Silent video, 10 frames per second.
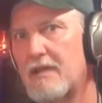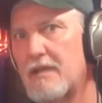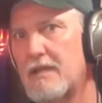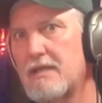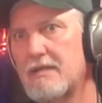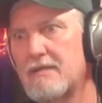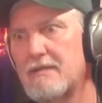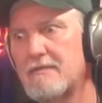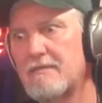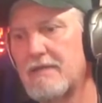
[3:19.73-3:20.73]

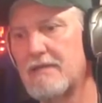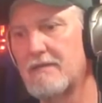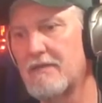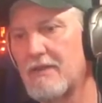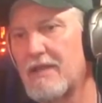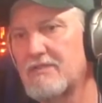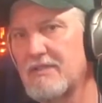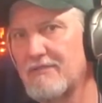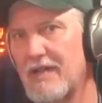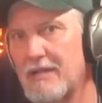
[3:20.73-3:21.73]
and then the Classic
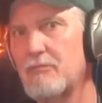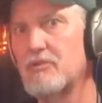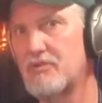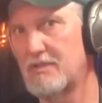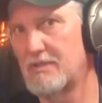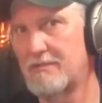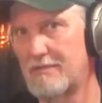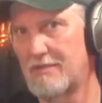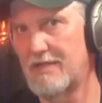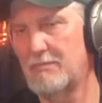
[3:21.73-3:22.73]
Vibe, which is
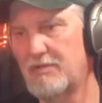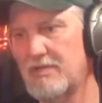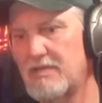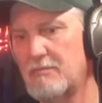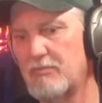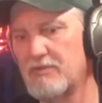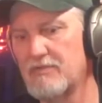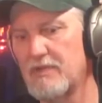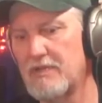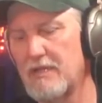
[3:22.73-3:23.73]
the top of the heap ones
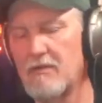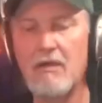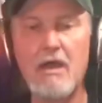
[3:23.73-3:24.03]
right now,